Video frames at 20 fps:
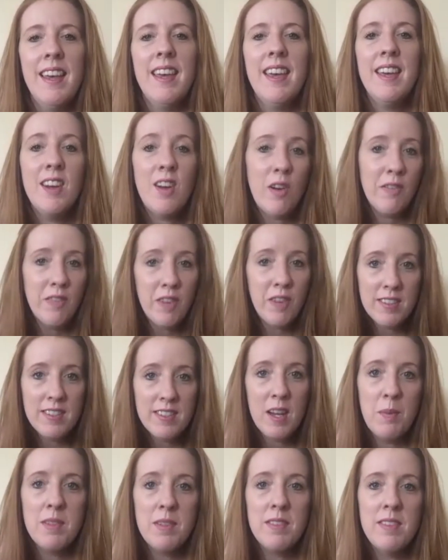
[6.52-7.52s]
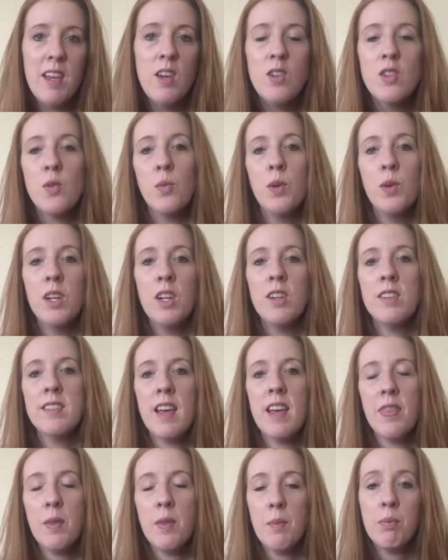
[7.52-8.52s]
In our first episode, we looked
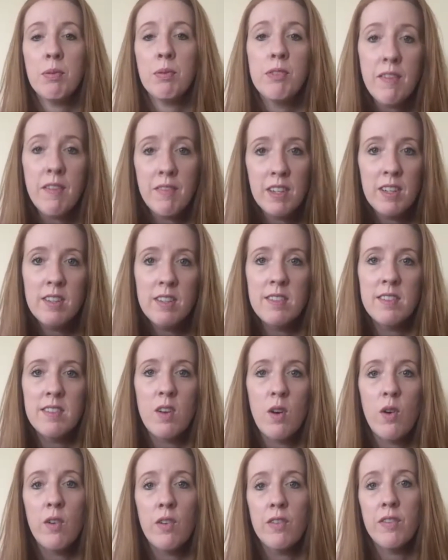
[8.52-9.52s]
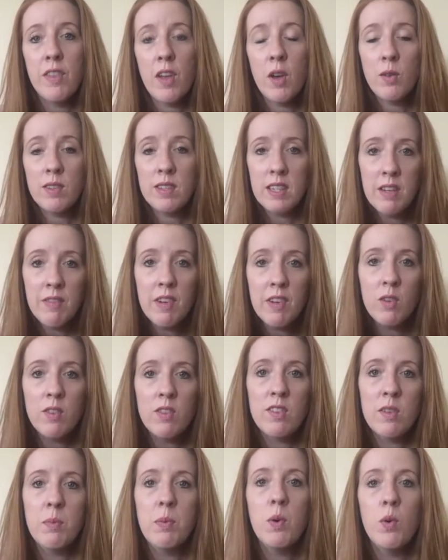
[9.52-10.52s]
at the prevalence of those living on
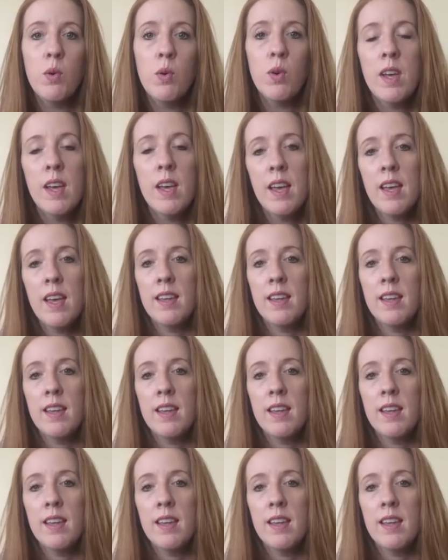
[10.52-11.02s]
support